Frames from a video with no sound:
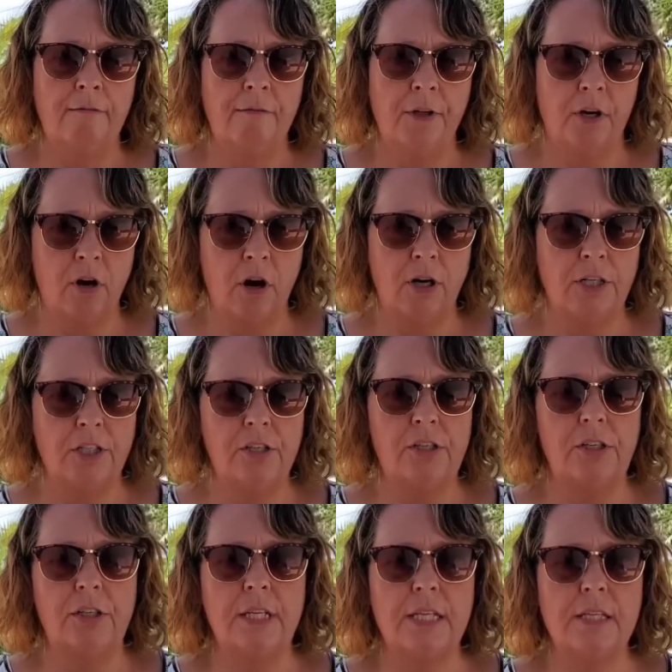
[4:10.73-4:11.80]
the car
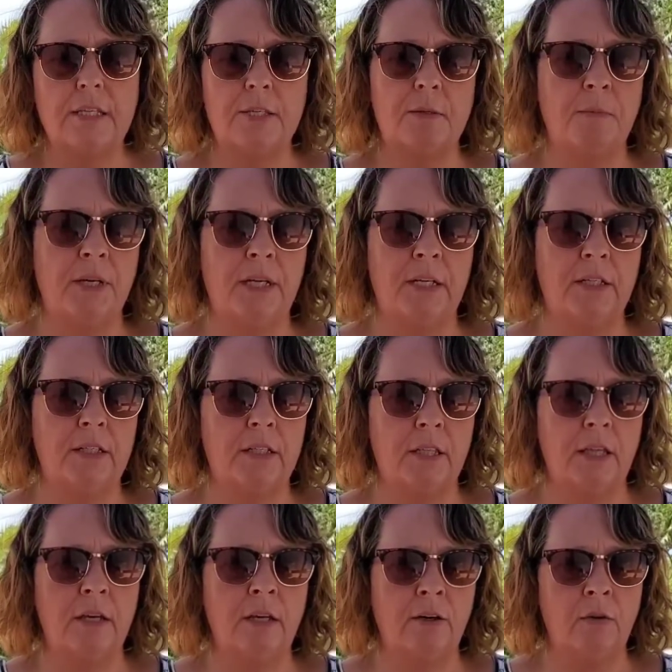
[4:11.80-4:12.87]
insurance, because
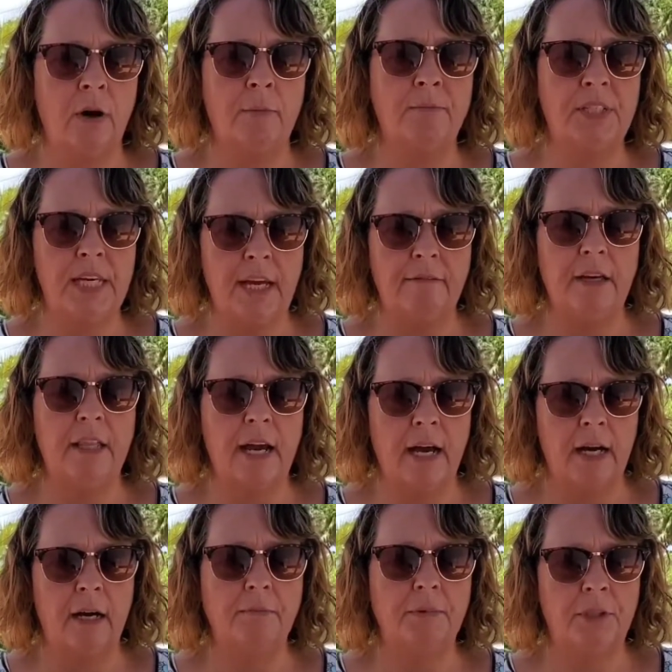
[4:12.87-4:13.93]
you know I'm saving
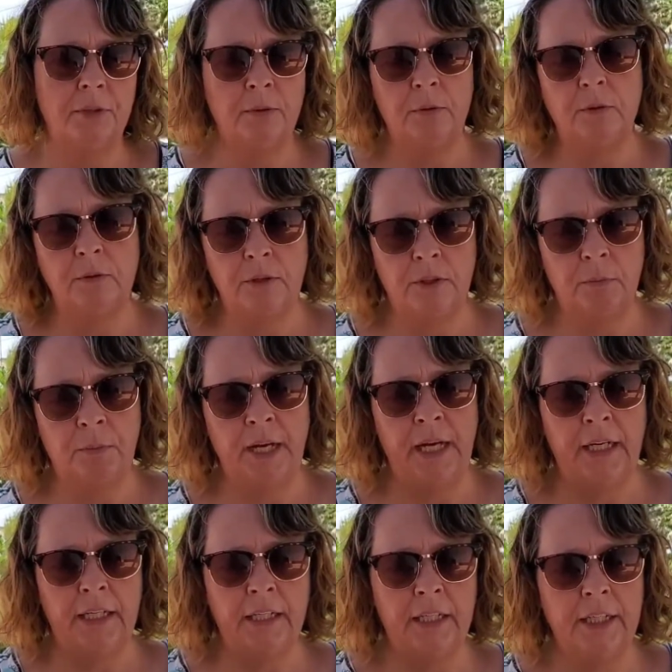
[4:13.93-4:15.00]
that up to
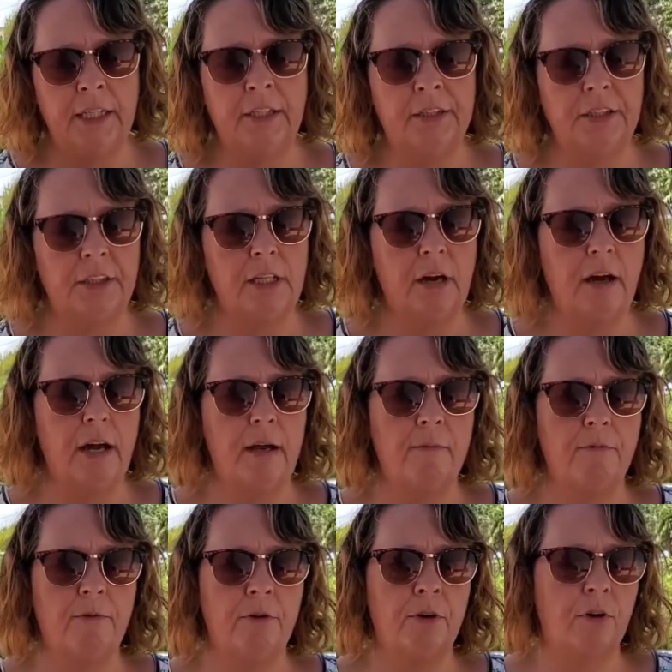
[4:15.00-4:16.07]
pay in a year's
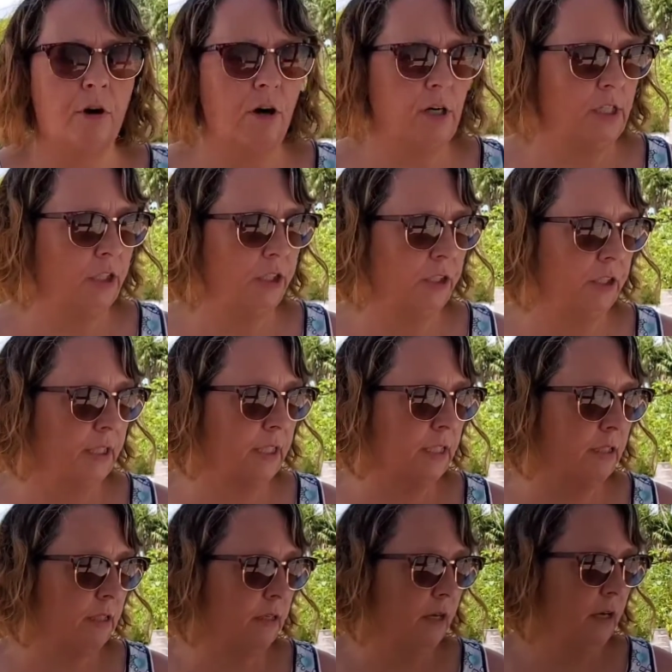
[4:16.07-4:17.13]
time for car
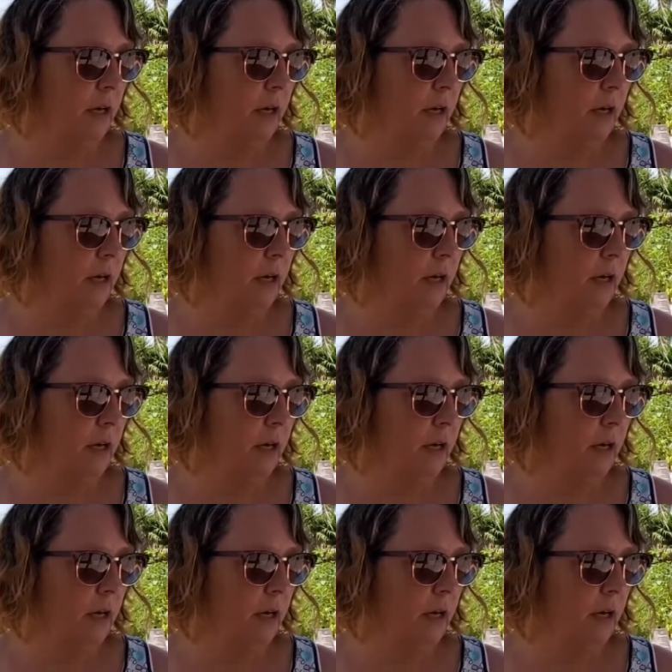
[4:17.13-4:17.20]
insurance.